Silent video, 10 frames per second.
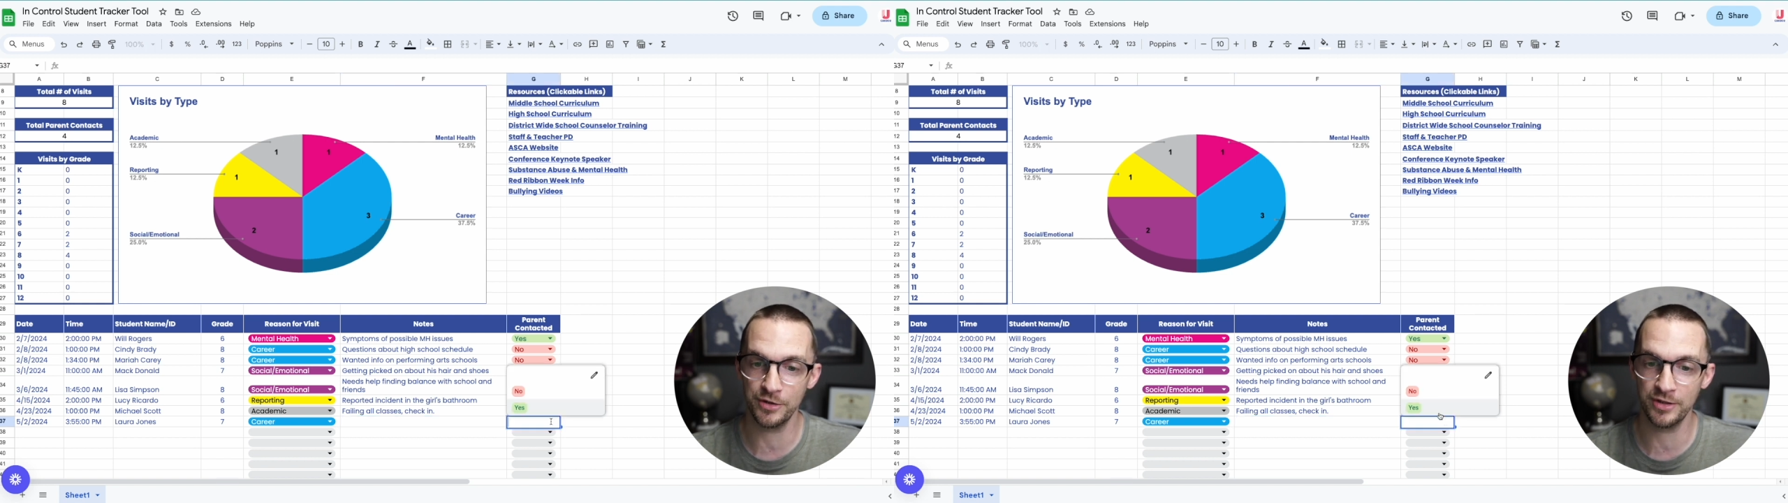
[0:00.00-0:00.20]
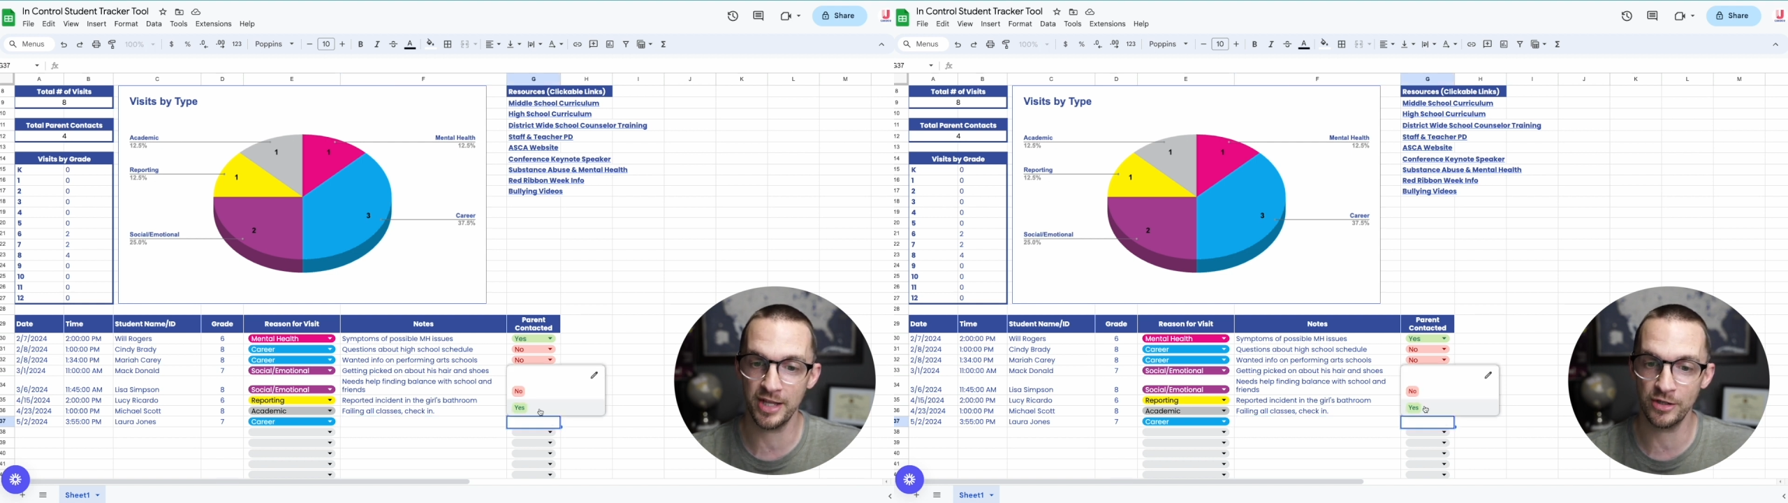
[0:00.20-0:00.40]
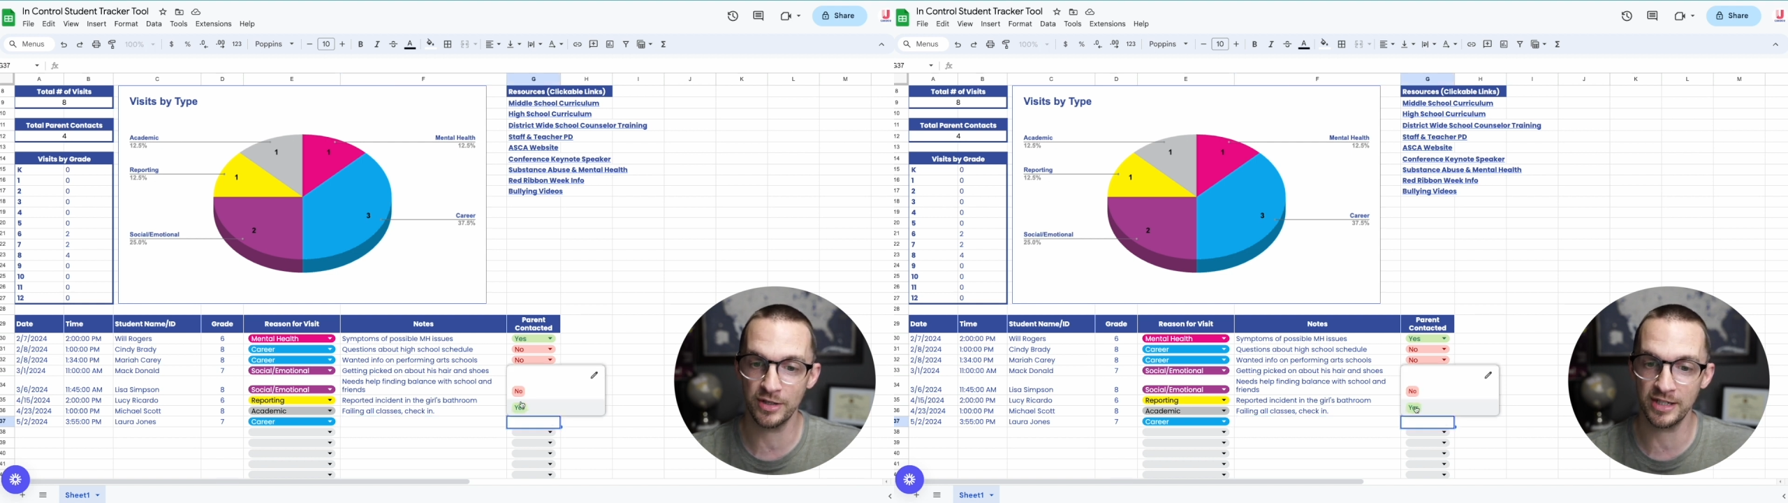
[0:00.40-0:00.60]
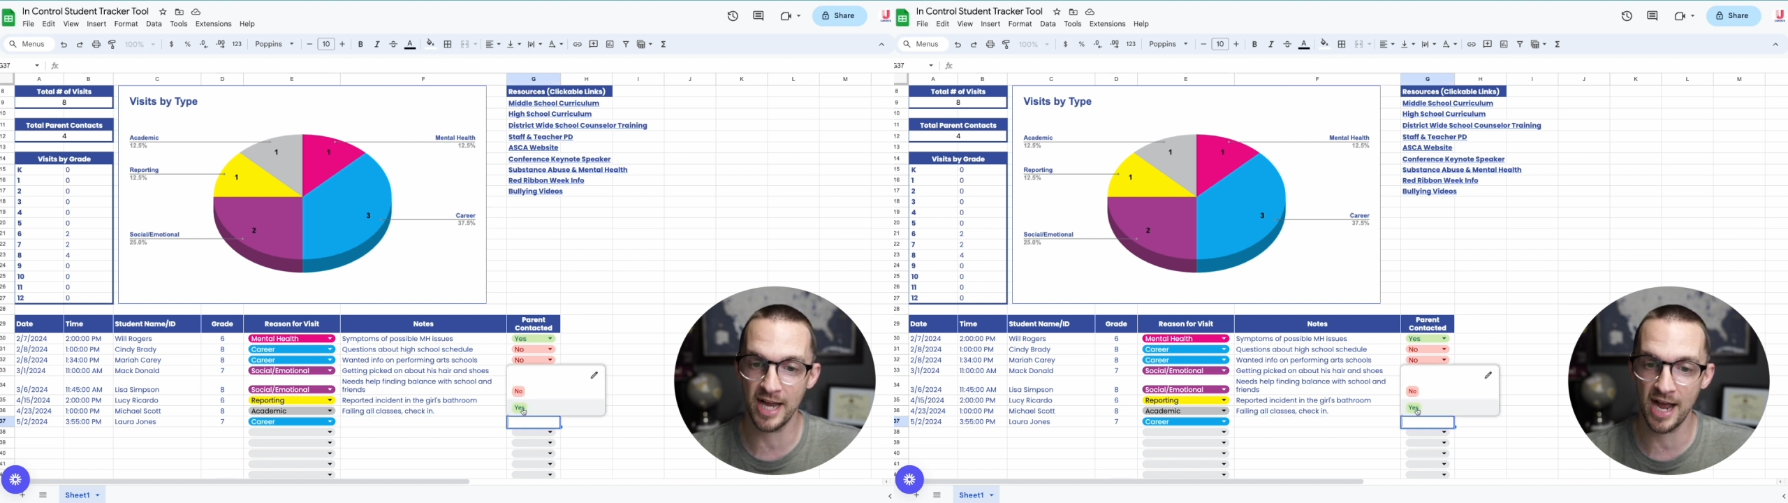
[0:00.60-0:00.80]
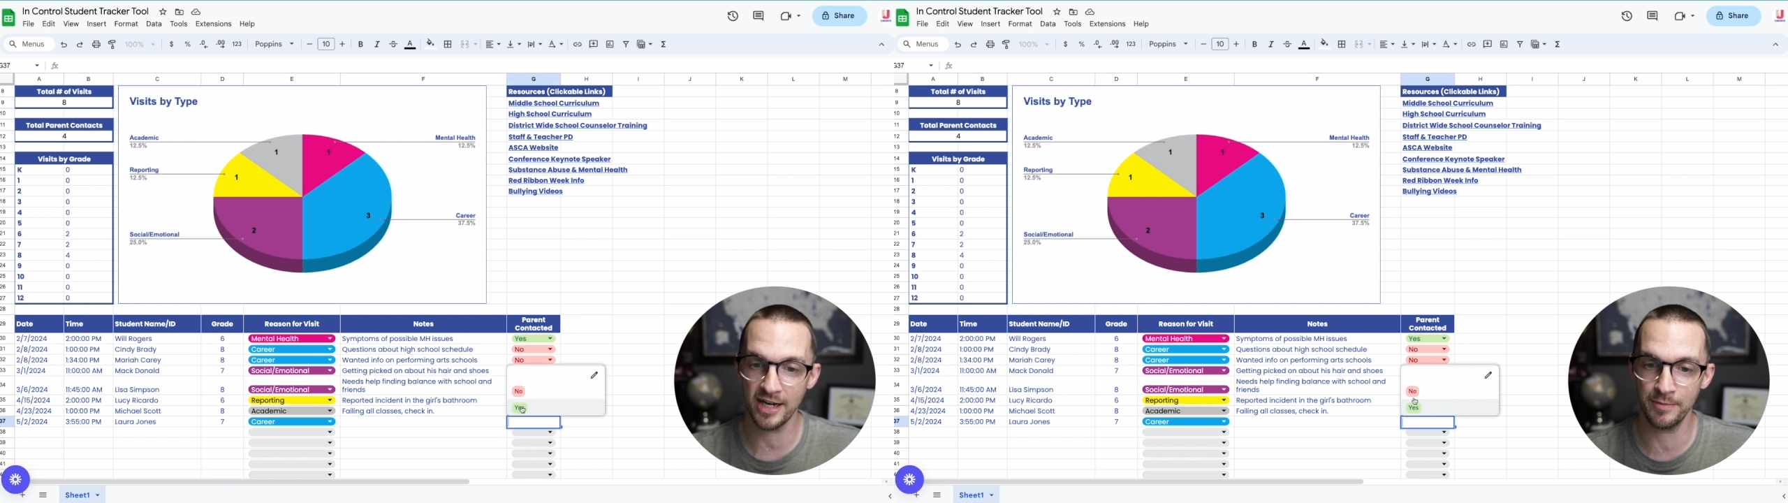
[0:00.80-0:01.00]
So then you
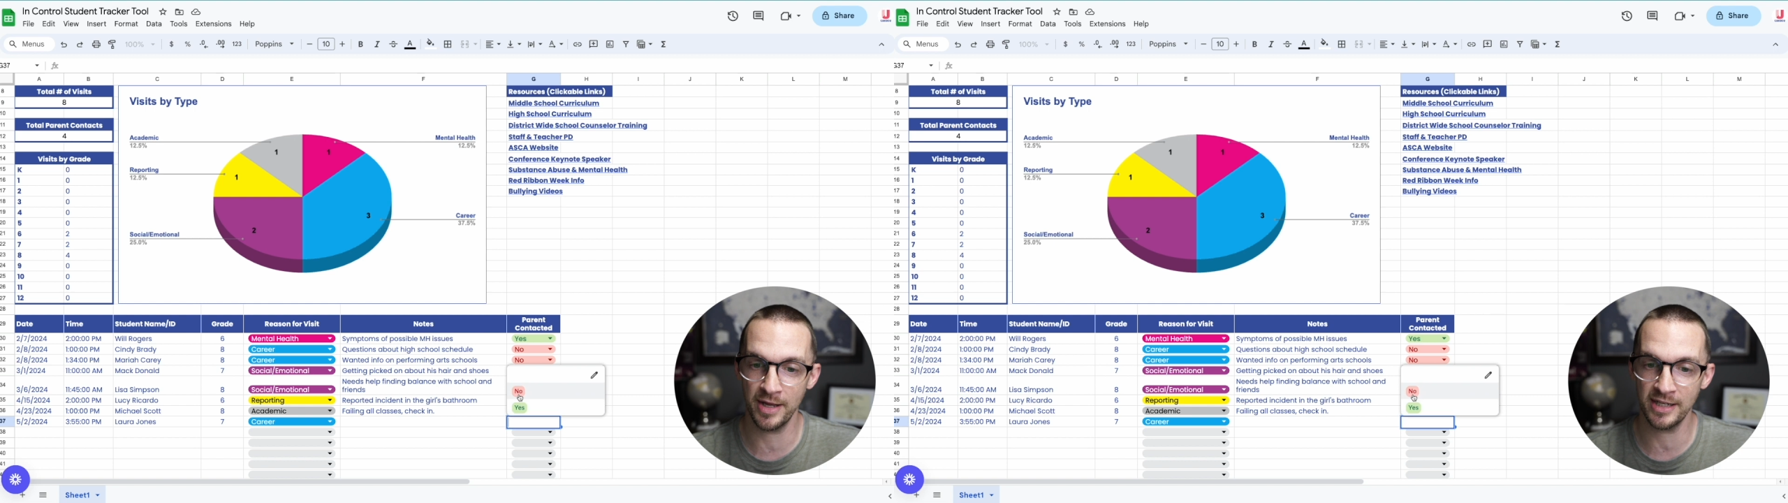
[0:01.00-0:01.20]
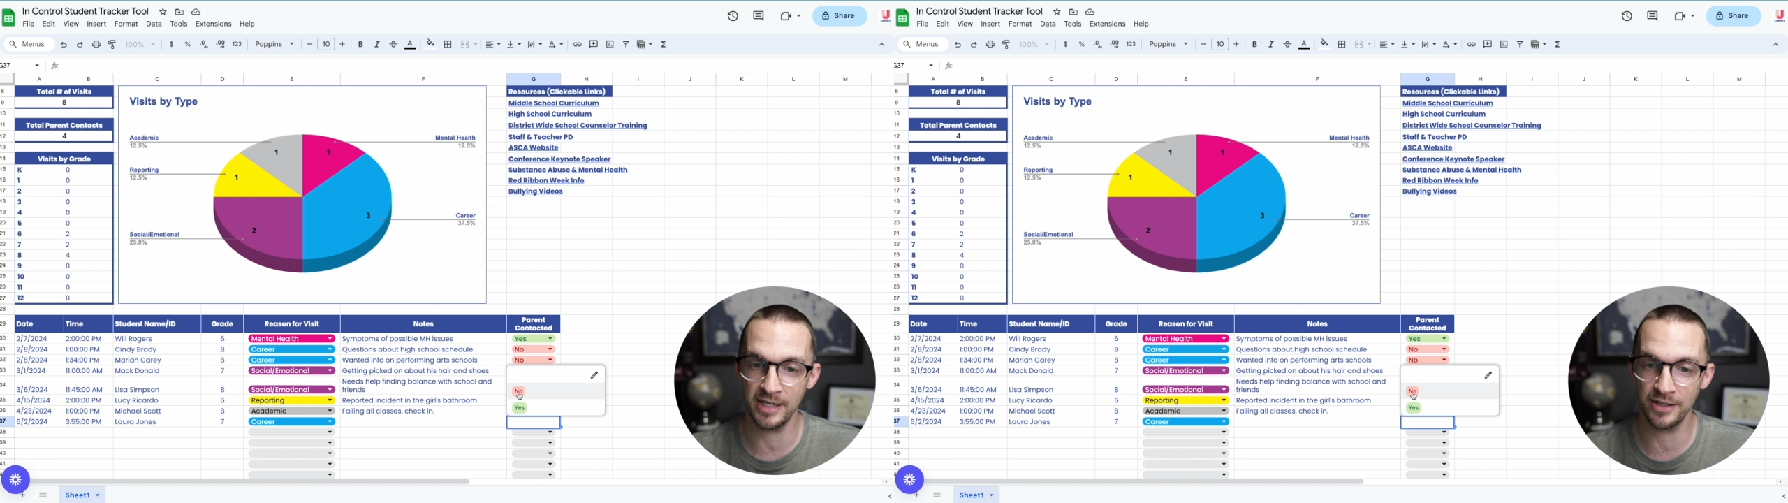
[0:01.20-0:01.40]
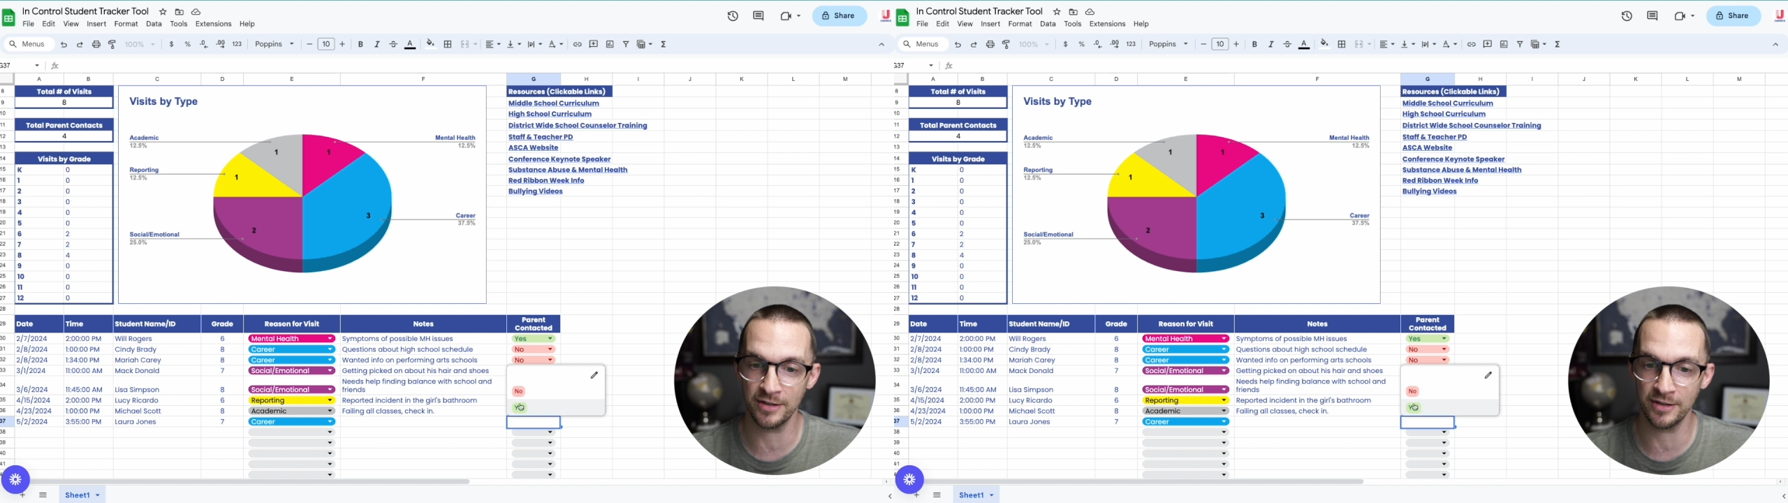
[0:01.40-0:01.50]
can document